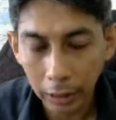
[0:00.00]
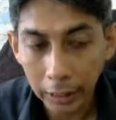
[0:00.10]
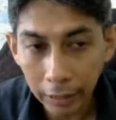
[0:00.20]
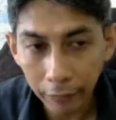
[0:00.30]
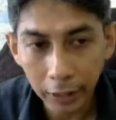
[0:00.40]

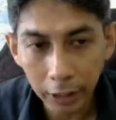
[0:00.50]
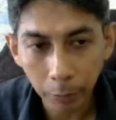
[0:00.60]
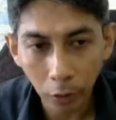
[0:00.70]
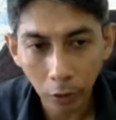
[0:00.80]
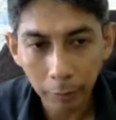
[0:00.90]
give this
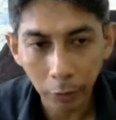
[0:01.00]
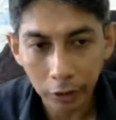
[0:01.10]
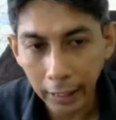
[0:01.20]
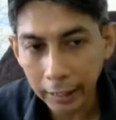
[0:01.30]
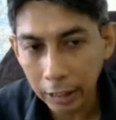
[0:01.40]
program or
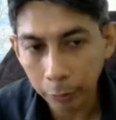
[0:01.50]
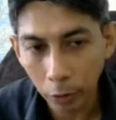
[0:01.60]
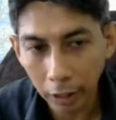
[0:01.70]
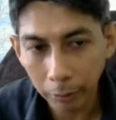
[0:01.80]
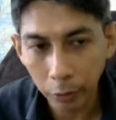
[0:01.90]
send this
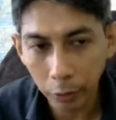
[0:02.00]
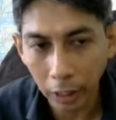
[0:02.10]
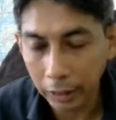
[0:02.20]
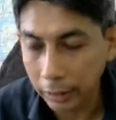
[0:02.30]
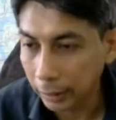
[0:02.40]
program to
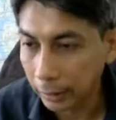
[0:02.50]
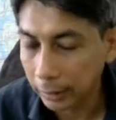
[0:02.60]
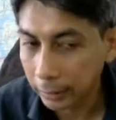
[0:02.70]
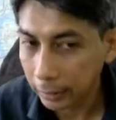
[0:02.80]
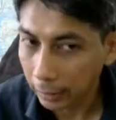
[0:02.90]

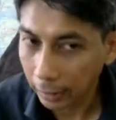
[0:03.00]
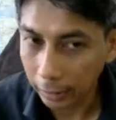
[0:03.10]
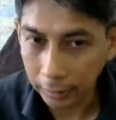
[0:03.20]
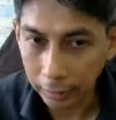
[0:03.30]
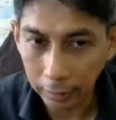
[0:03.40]

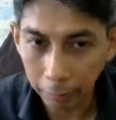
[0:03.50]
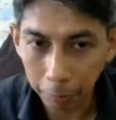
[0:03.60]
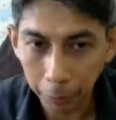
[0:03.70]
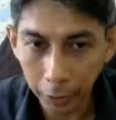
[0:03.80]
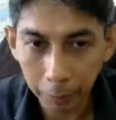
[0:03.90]
other
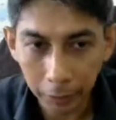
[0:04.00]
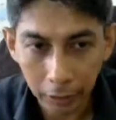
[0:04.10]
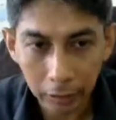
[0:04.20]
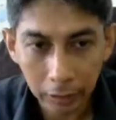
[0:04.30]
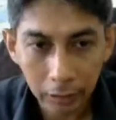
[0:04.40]

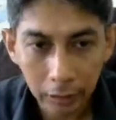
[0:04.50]
people,